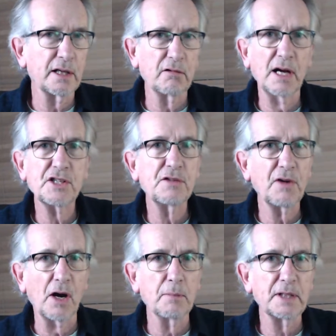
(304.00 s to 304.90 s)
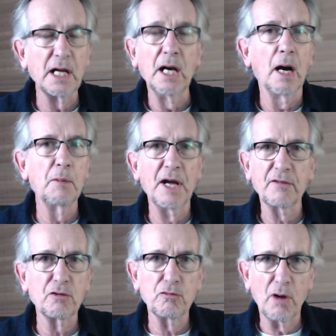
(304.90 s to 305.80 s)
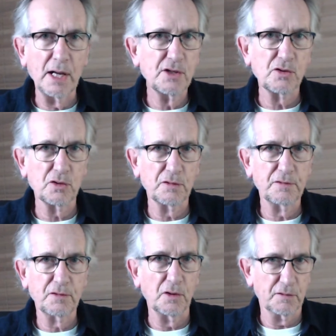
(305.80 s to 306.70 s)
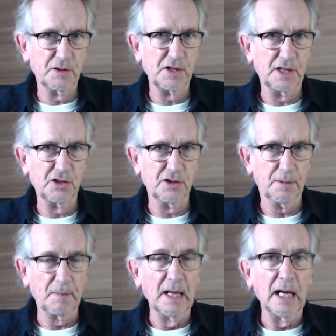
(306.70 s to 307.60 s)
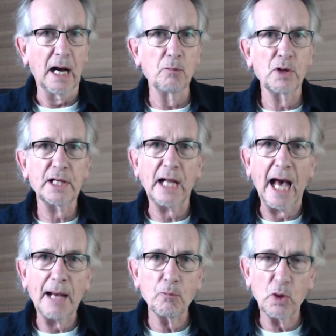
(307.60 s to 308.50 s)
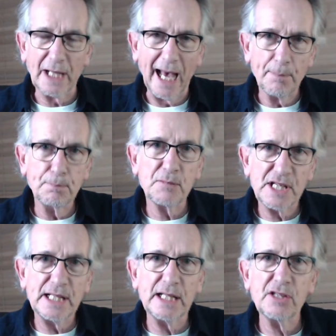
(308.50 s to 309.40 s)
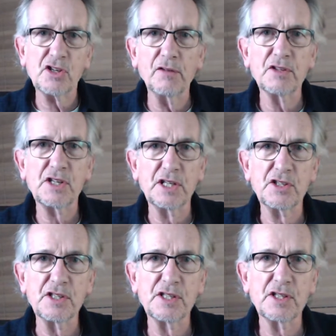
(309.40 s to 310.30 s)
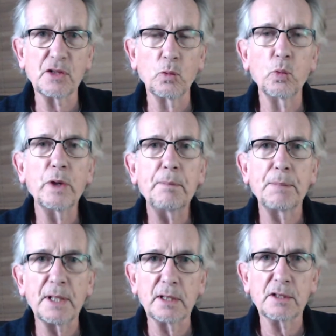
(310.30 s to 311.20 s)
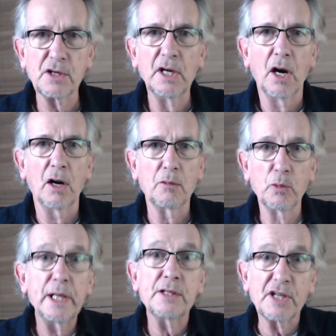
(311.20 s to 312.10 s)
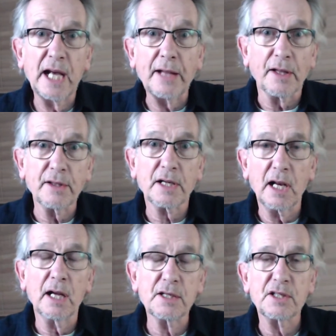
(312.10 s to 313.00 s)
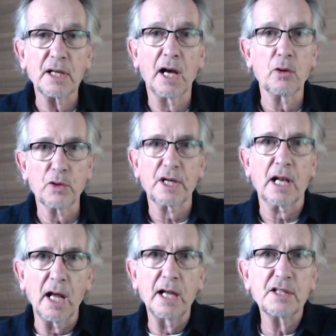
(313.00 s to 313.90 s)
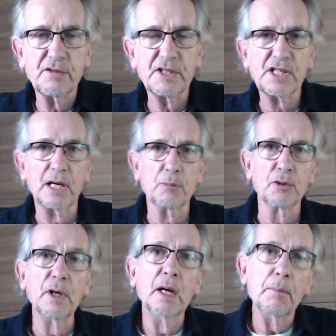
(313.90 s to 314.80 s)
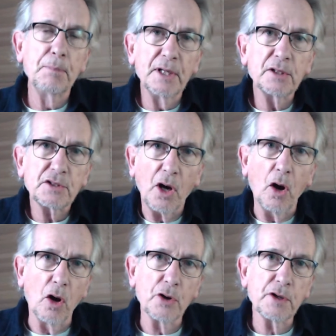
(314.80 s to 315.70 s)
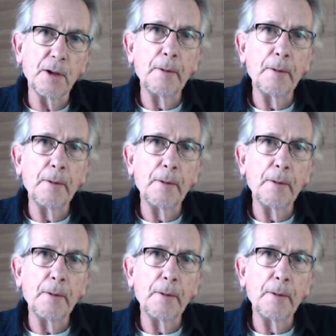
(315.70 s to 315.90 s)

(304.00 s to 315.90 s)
right environment and we have the right sort of conversation. And what happens in these conversations is that we together, the client and I, or the clients if it's a couple, build on